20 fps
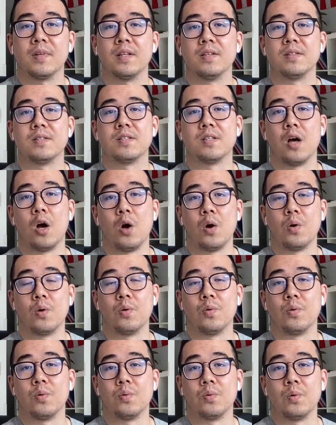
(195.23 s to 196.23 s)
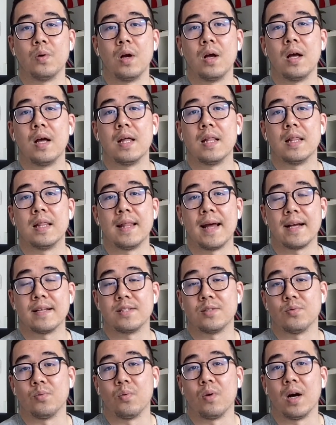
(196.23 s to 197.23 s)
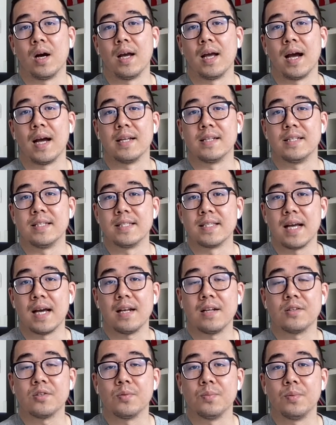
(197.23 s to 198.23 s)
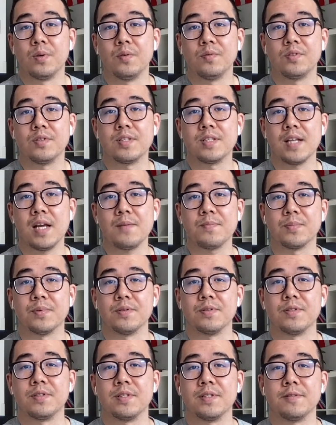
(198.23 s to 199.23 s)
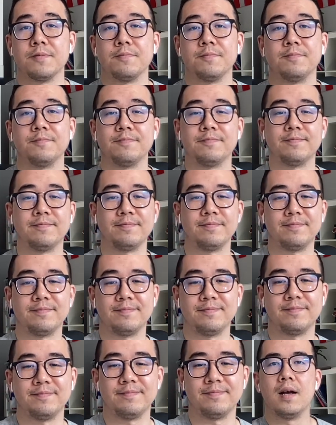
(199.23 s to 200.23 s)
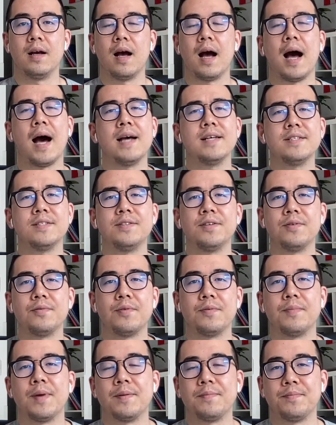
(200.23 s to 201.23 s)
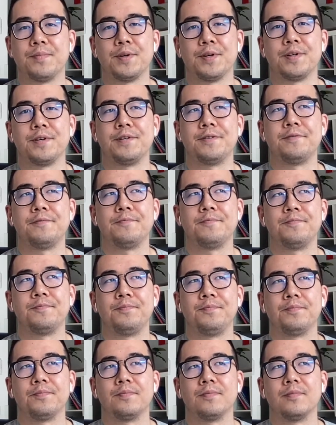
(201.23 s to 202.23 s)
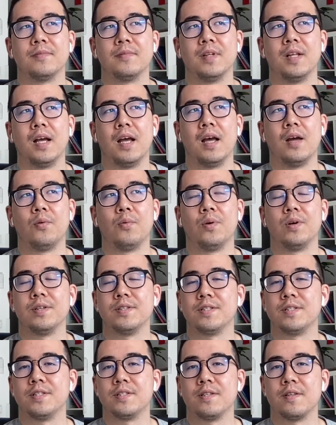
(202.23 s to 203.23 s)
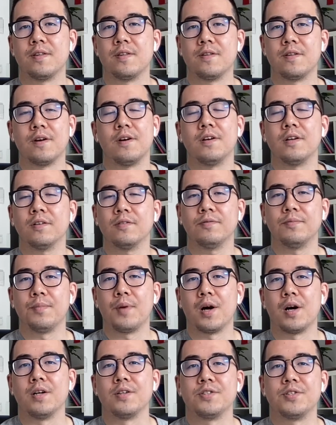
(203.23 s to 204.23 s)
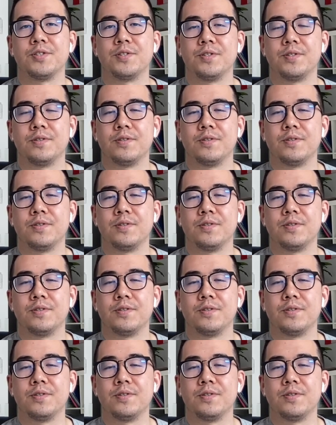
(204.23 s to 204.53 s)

So that's why I decided to move to Cyprus. I still remember it was 3rd of March